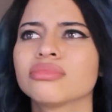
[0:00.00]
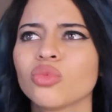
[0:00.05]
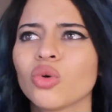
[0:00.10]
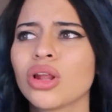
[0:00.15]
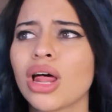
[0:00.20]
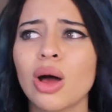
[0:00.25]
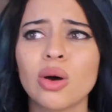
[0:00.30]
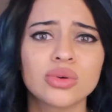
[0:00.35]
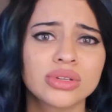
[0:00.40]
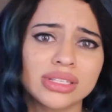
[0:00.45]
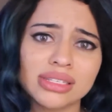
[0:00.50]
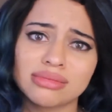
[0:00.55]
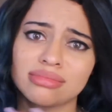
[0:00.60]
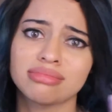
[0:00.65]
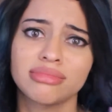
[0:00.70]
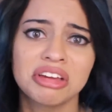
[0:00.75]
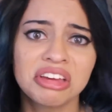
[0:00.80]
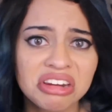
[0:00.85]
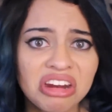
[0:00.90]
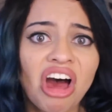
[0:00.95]
well I was
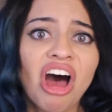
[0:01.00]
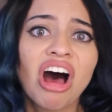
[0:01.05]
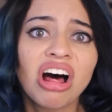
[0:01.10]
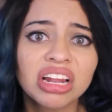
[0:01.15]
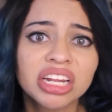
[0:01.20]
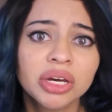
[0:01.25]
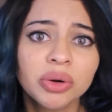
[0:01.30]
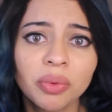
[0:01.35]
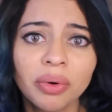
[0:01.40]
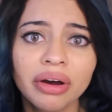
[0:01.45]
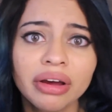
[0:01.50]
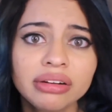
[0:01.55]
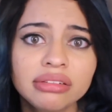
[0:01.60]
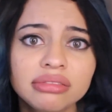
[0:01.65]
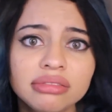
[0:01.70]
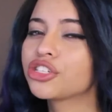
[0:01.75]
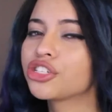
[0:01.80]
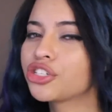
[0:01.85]
in Hollywood.